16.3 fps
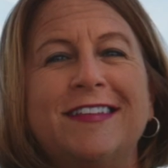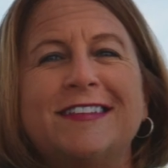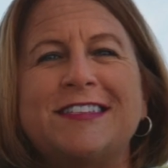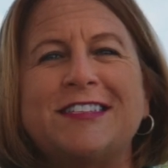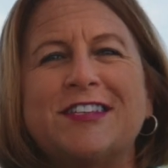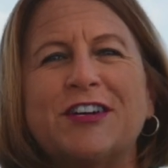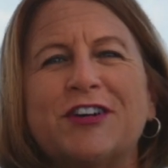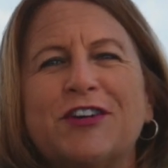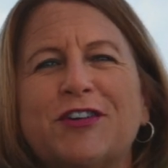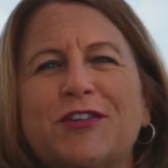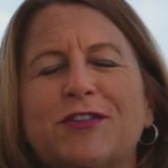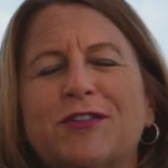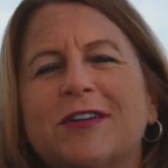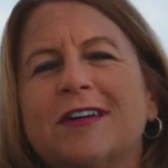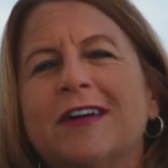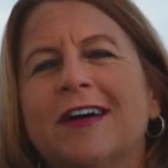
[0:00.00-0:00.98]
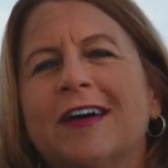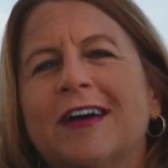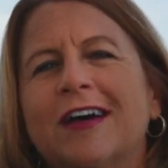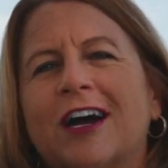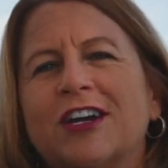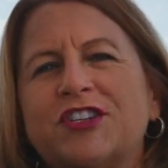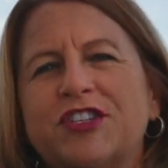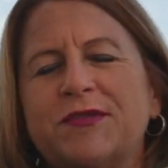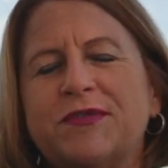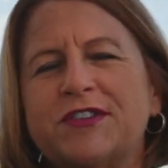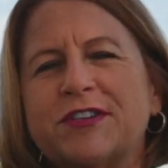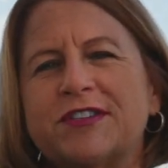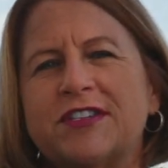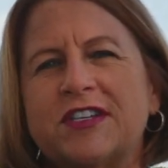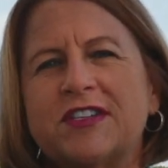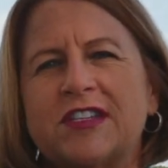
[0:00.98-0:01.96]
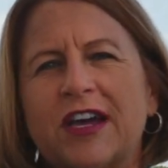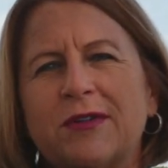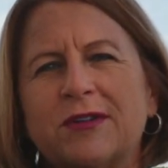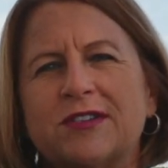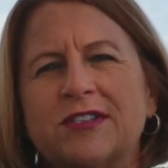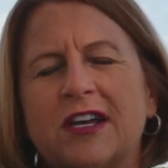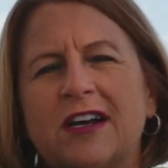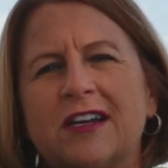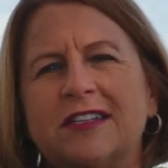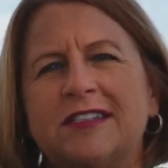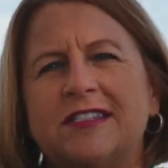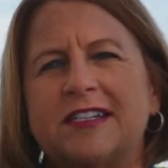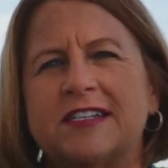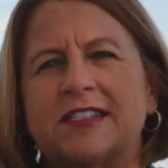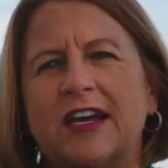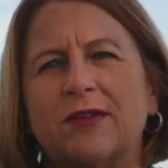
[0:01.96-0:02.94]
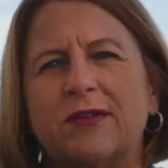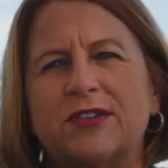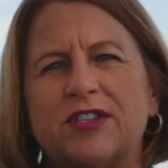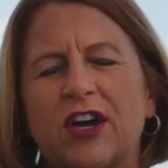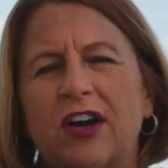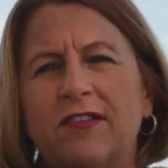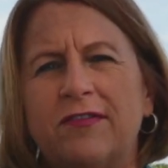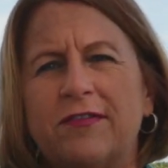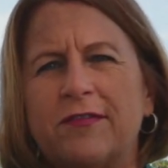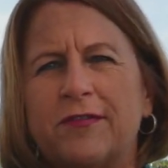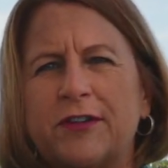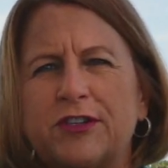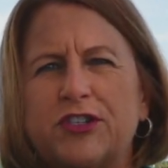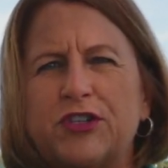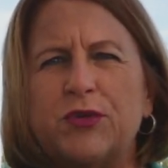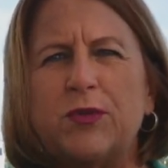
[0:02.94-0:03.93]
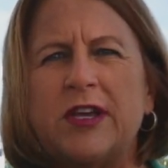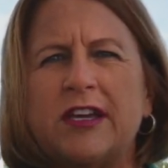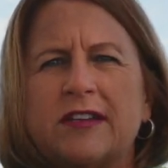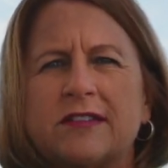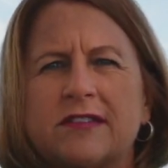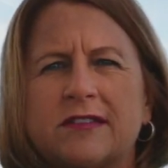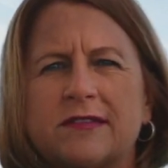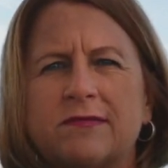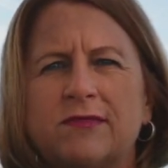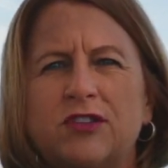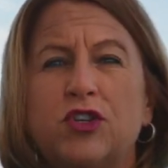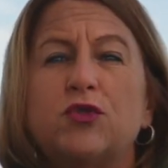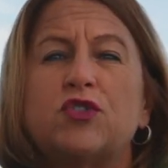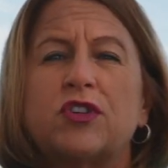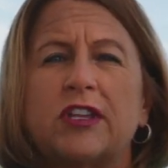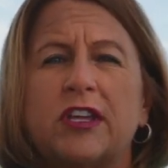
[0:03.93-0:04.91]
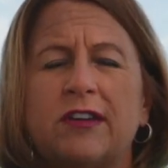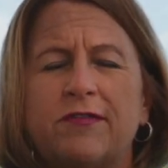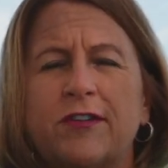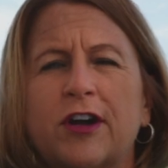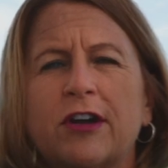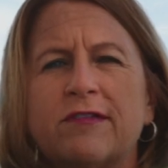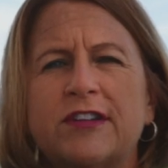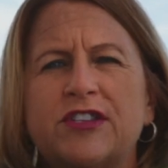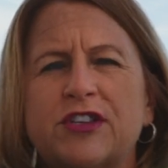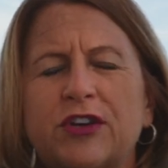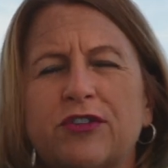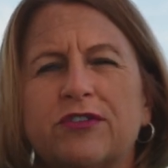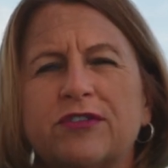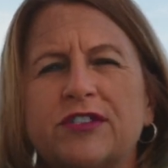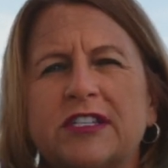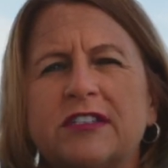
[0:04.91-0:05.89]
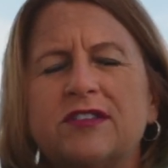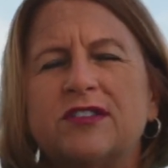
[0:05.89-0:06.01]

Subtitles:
so our shifts are 6 hours on, 6 hours off for 2 weeks, usually for our recent cruises.